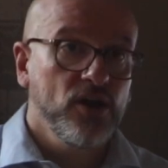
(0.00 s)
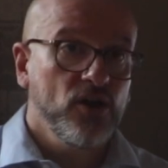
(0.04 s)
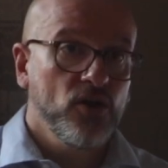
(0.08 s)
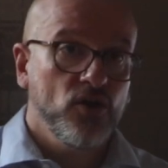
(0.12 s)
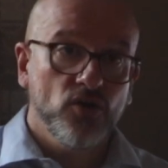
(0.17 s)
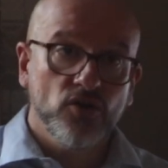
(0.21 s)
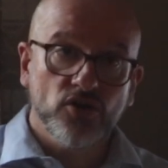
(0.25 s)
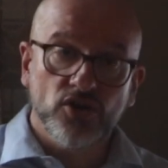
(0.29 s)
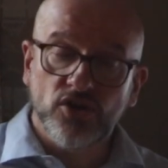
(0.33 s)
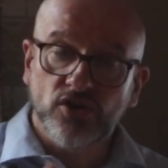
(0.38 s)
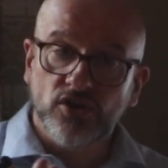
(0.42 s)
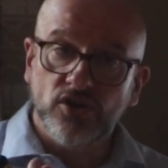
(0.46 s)

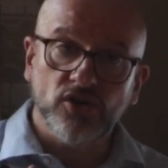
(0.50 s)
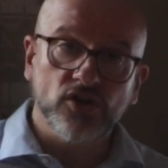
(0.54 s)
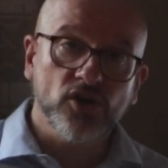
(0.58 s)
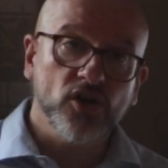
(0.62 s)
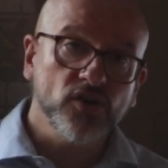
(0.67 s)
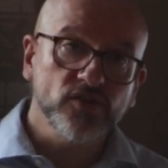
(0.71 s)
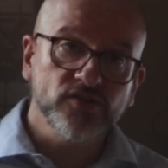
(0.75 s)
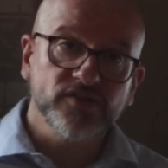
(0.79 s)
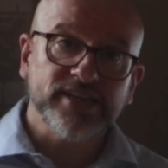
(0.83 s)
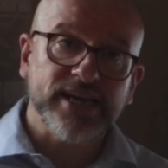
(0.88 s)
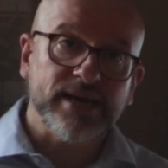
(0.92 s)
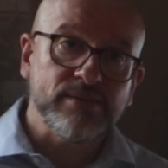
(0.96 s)
or you can
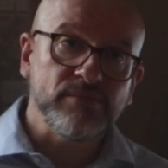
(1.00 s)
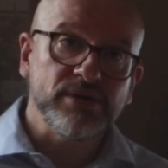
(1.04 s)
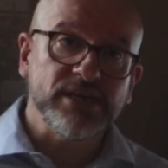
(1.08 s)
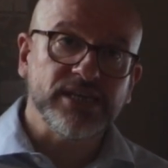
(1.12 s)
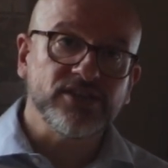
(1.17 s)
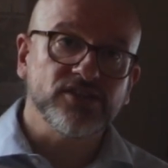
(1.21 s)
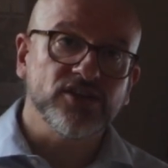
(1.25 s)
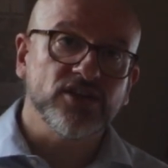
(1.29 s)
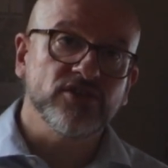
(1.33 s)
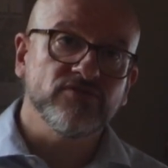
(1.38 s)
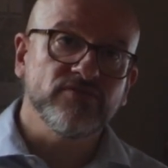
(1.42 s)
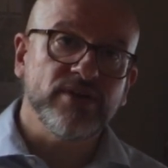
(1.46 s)
contact me
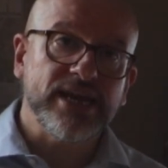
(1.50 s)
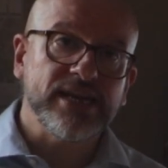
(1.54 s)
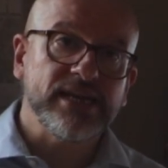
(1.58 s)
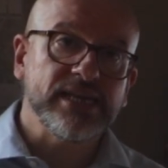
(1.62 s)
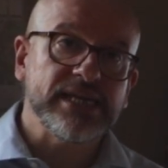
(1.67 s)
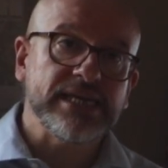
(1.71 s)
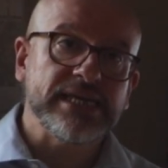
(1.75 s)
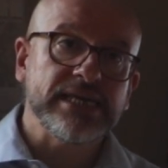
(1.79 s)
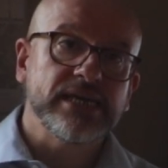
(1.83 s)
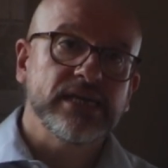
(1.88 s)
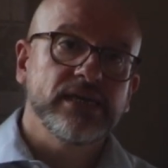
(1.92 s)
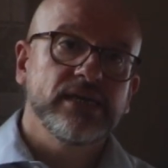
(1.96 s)

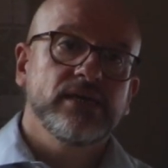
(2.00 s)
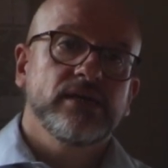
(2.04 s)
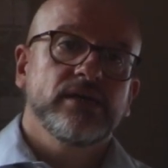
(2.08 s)
directly,